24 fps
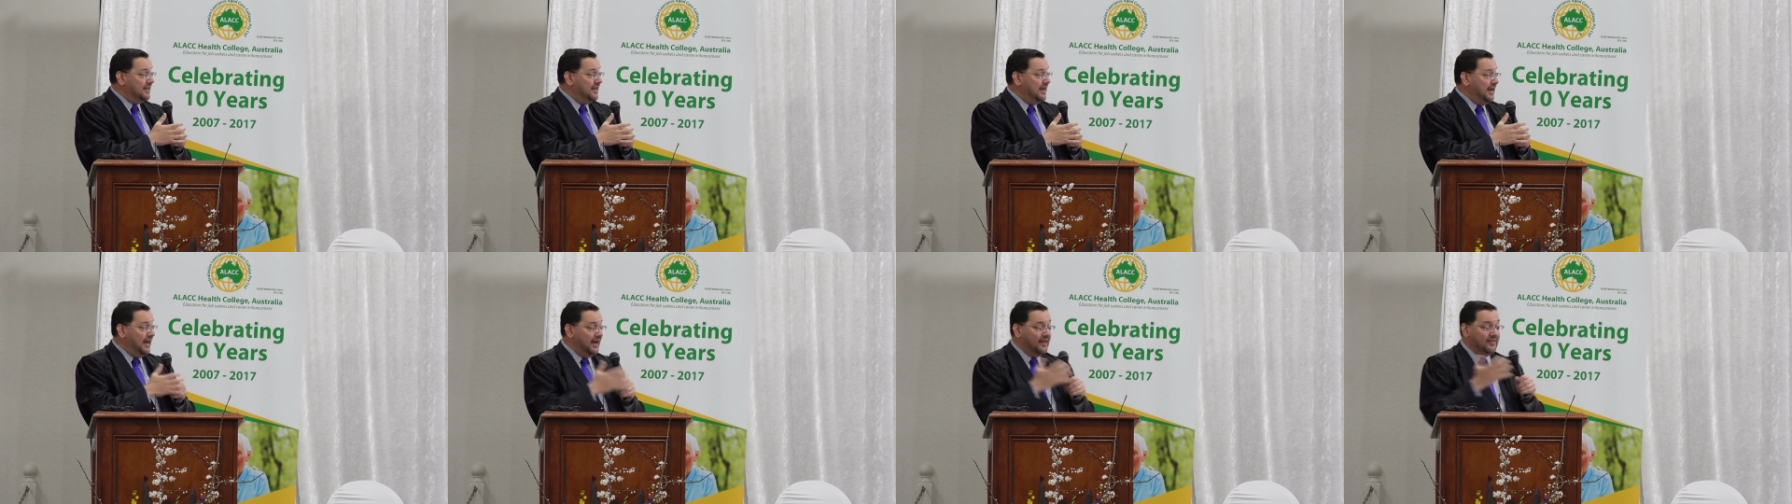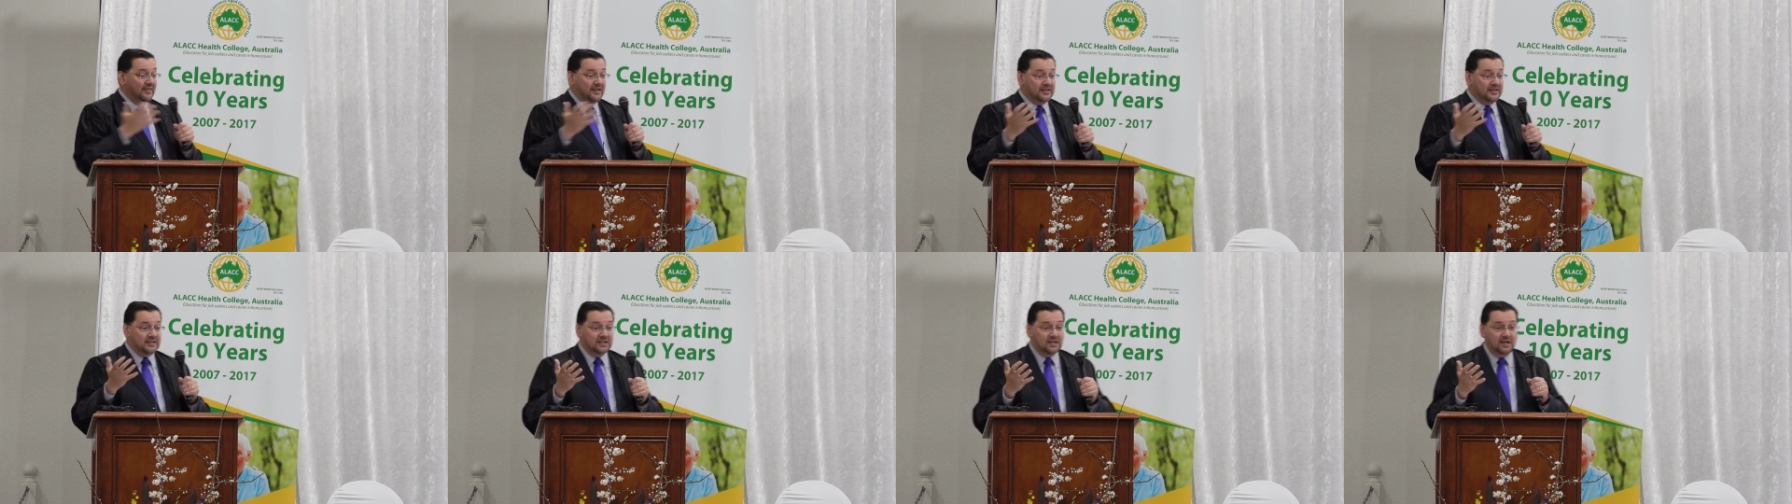and the
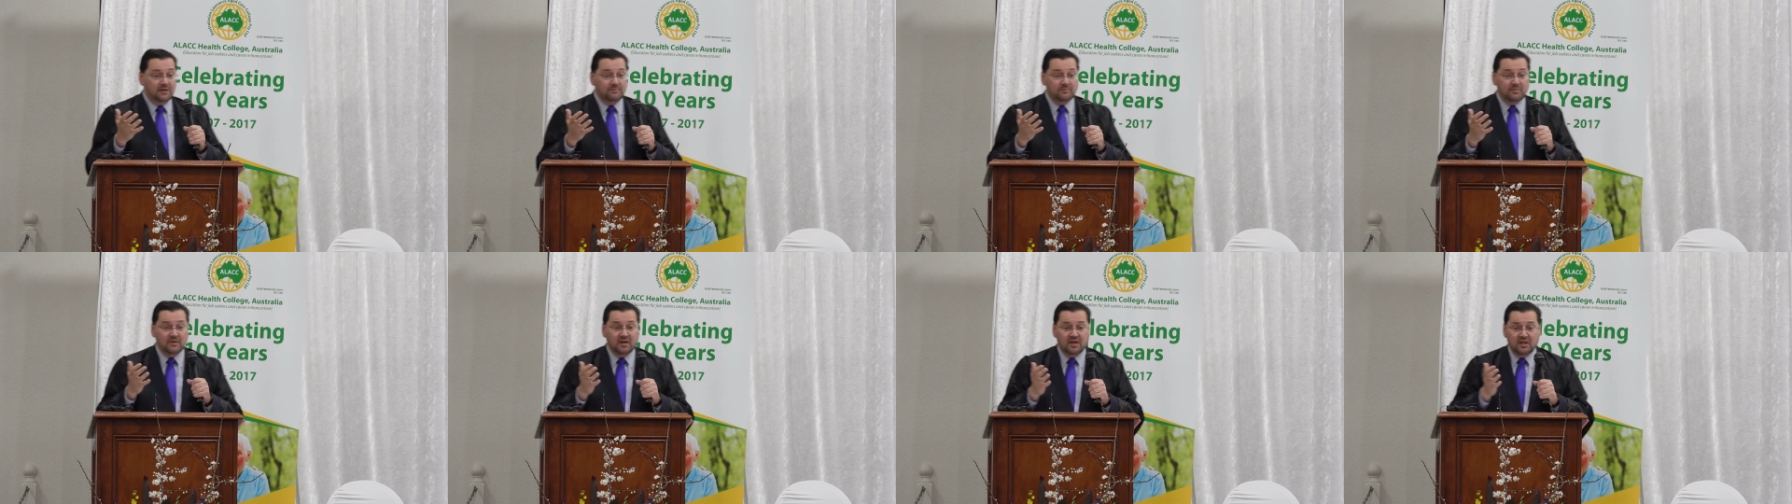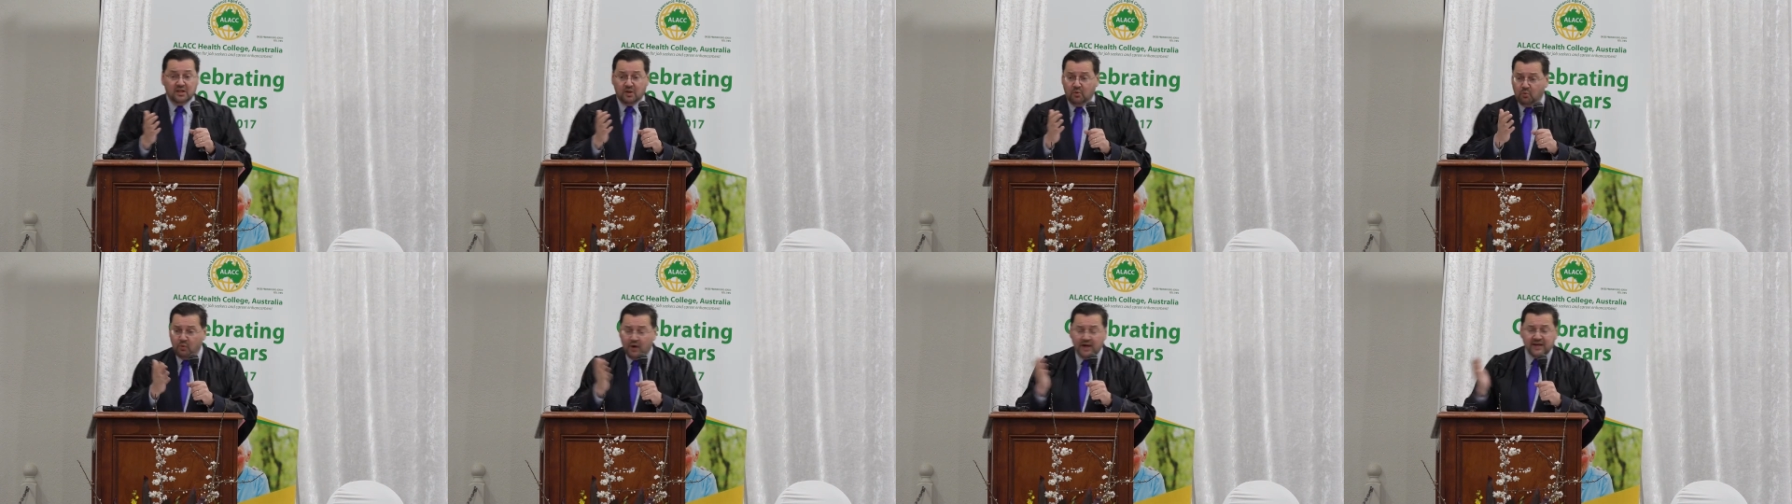team, the
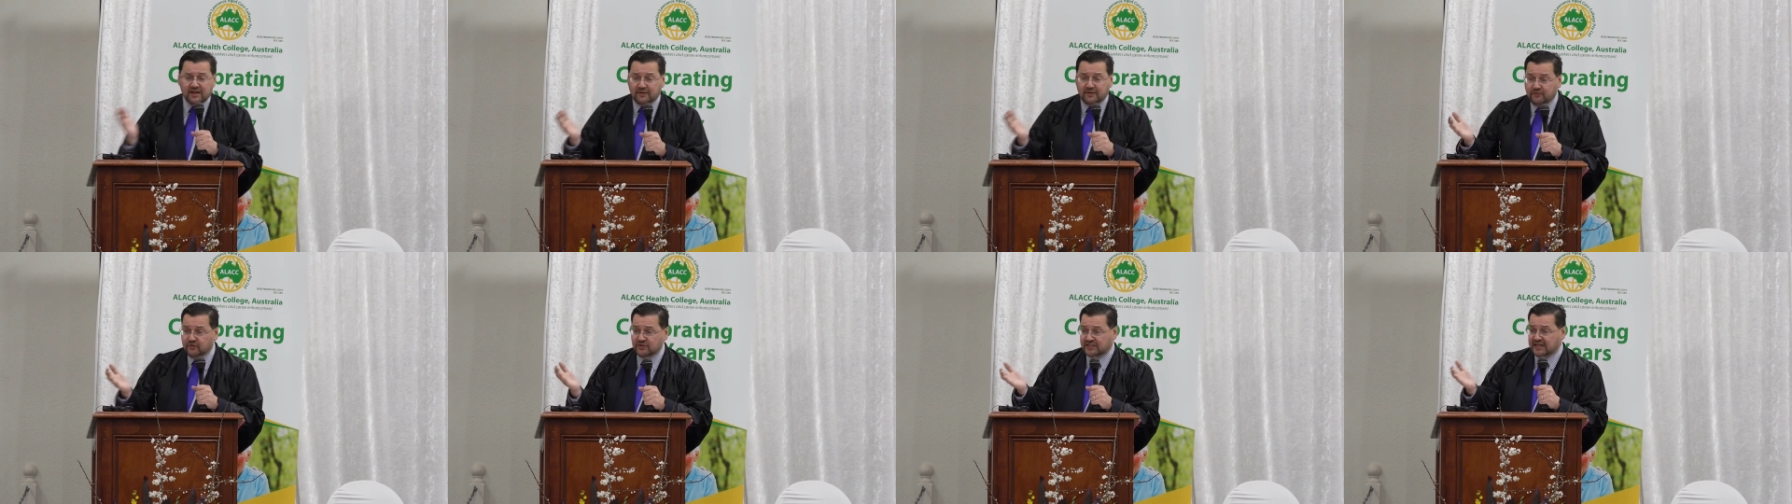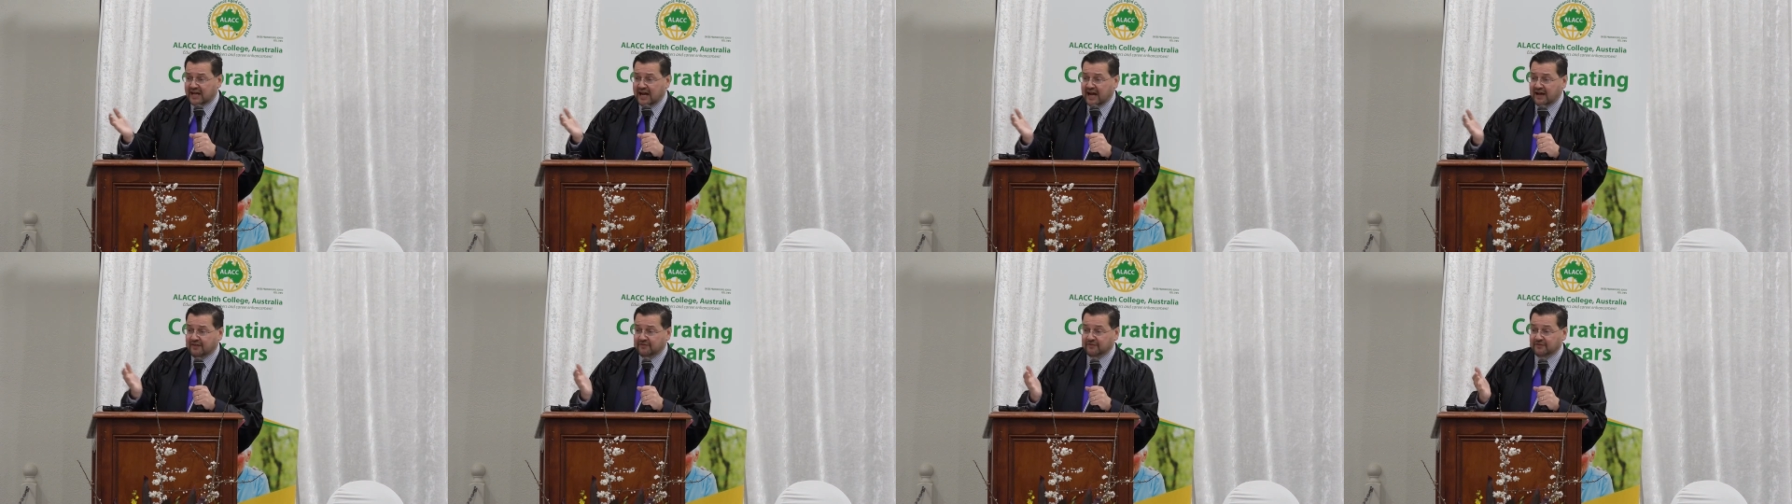wonderful
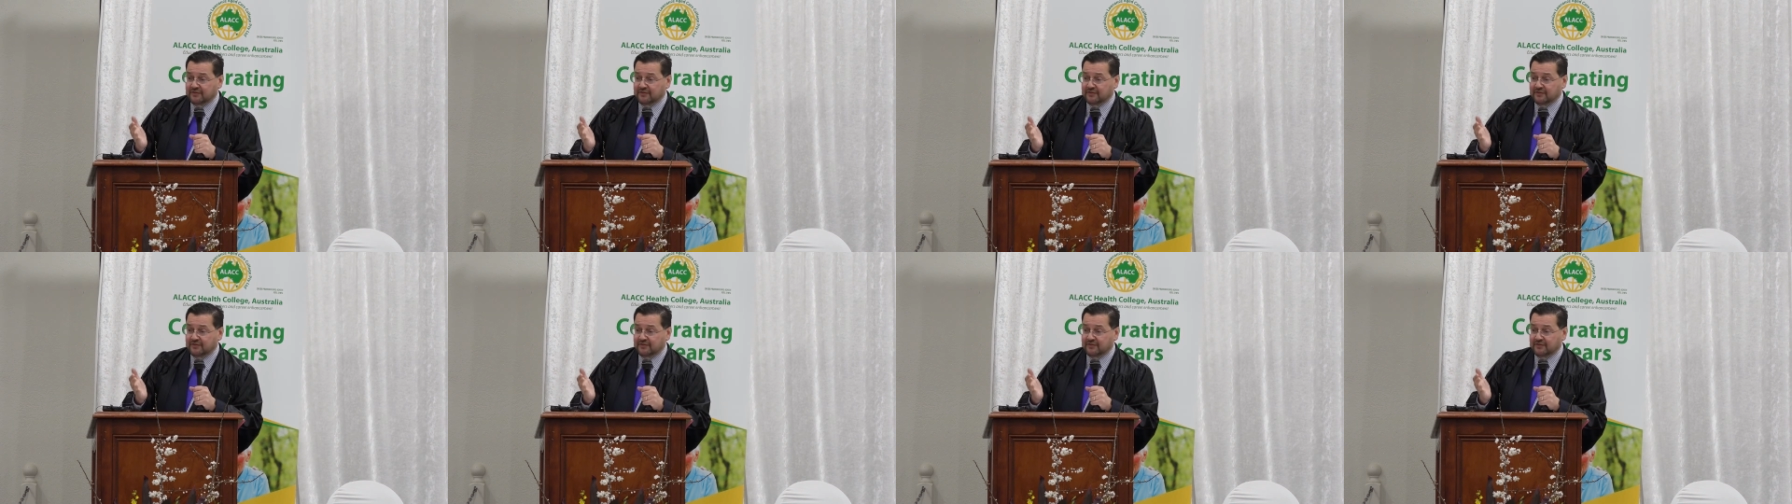staff